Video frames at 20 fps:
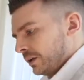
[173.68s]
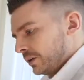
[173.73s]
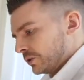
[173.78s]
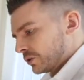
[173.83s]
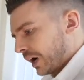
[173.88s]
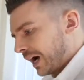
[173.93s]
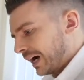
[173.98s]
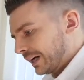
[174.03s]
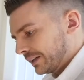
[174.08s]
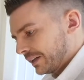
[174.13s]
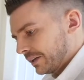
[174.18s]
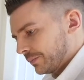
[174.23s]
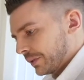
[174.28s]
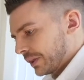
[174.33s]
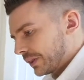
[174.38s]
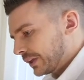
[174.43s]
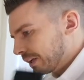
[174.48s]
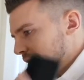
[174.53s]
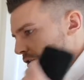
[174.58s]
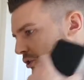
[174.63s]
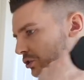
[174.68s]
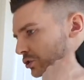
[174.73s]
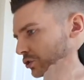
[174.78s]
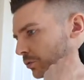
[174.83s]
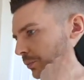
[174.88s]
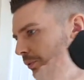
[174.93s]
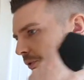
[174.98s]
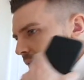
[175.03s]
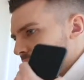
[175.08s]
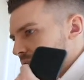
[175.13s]
So I had it, but the thing is, because your
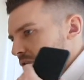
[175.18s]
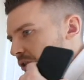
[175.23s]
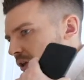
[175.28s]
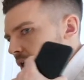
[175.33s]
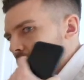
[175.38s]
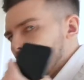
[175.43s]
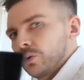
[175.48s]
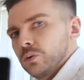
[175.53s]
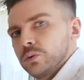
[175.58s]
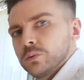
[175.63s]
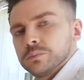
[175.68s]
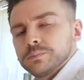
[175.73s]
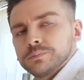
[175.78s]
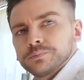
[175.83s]
body's so